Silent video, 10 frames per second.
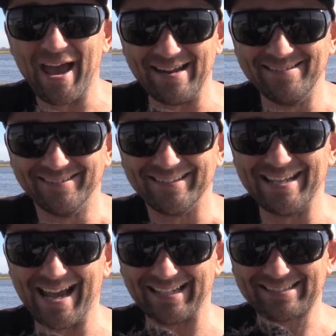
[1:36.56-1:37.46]
then,
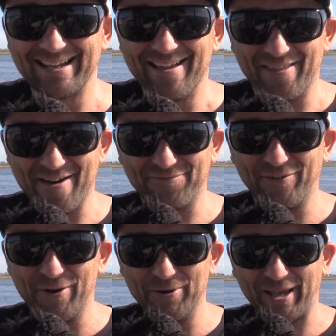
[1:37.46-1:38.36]
yes, that
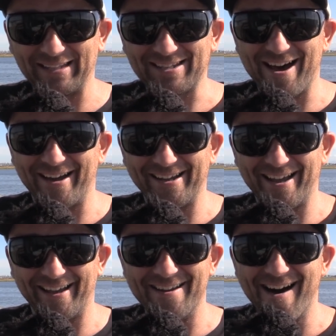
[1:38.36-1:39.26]
foil gets
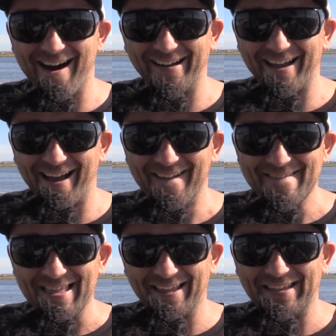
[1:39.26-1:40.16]
higher and higher.
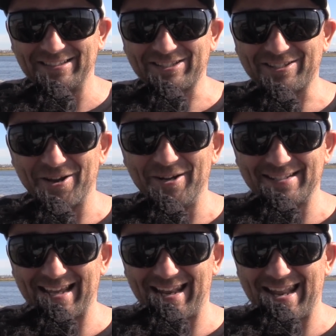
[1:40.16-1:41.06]
And then soon
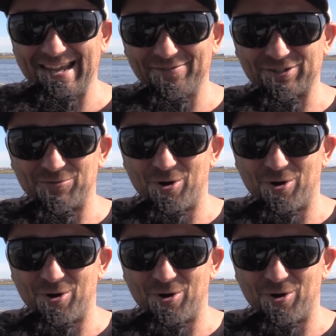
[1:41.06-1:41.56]
as it leaves the